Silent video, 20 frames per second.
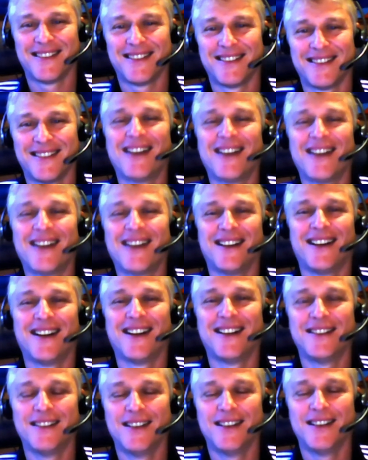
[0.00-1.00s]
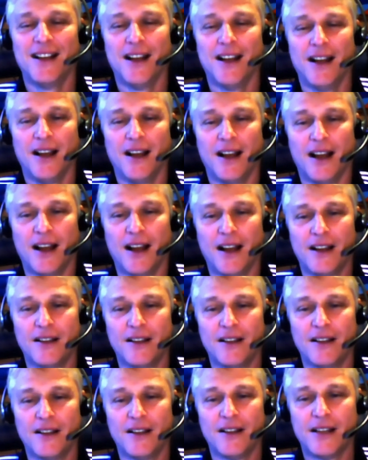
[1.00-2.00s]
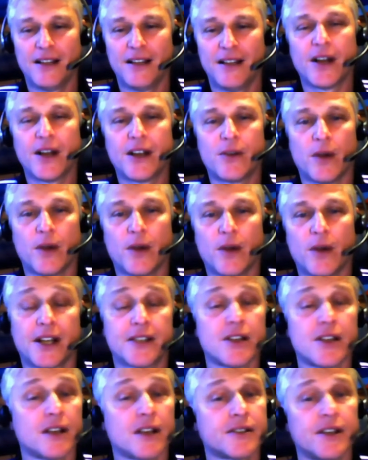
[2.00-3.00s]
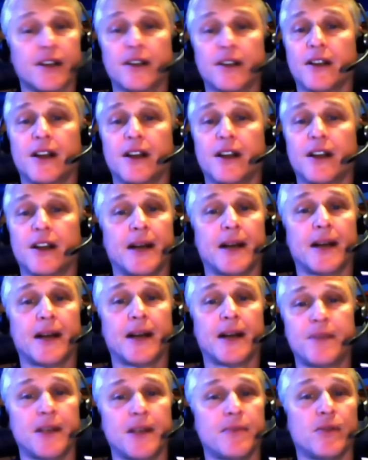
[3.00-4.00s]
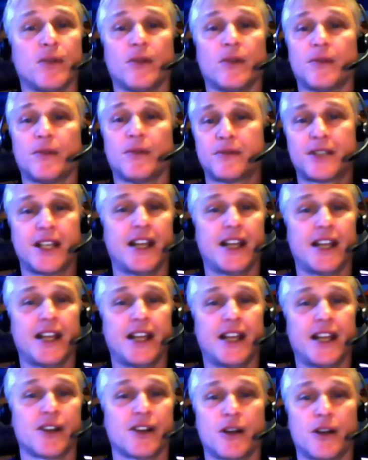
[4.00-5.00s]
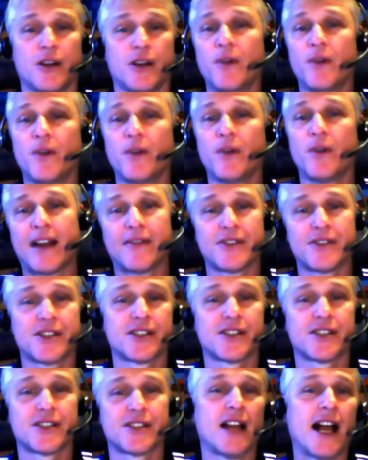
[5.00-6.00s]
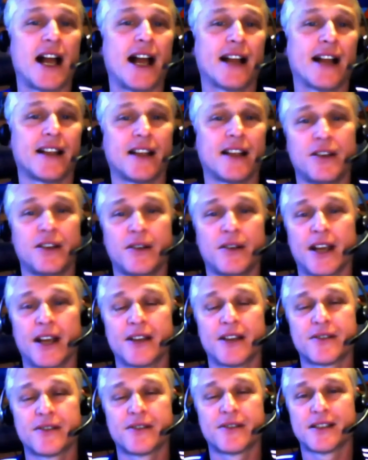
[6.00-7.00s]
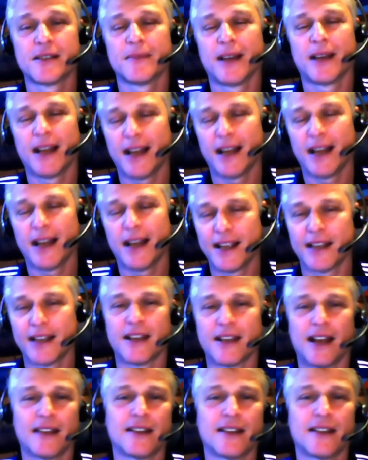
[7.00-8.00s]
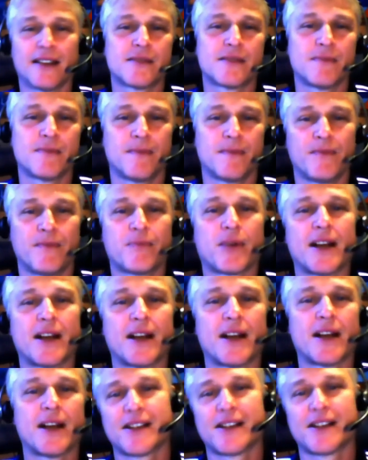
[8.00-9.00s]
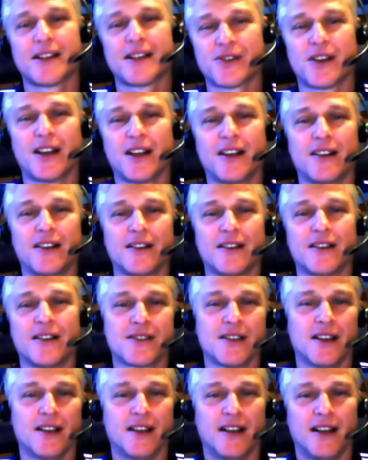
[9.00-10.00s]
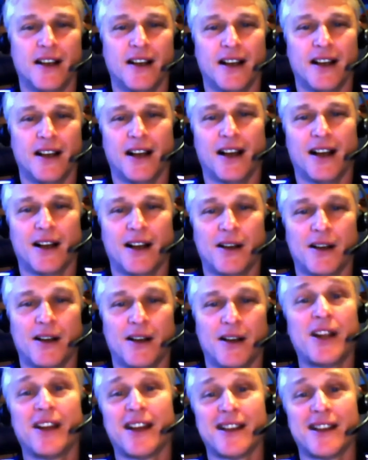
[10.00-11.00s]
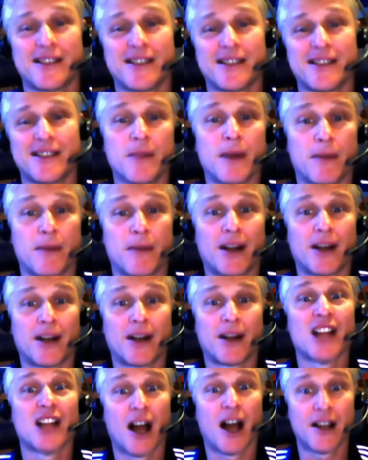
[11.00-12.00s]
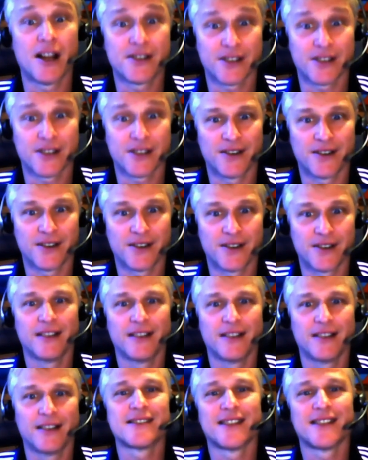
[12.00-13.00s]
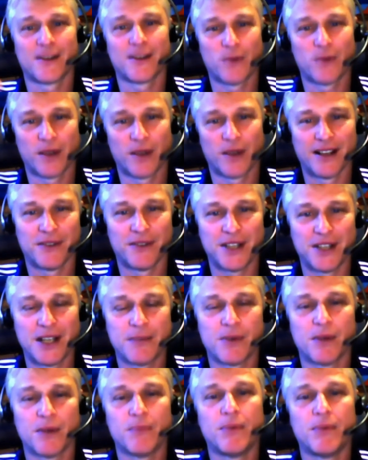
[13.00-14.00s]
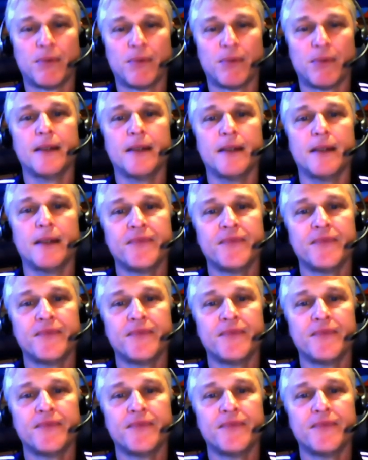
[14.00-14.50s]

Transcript: All right. That's a great question. I talked earlier about some people teach, moving averages are lagging. You can't trust them. I get that. That's price action traders. What do you guys learn about price logic trading? That's like one level deeper. But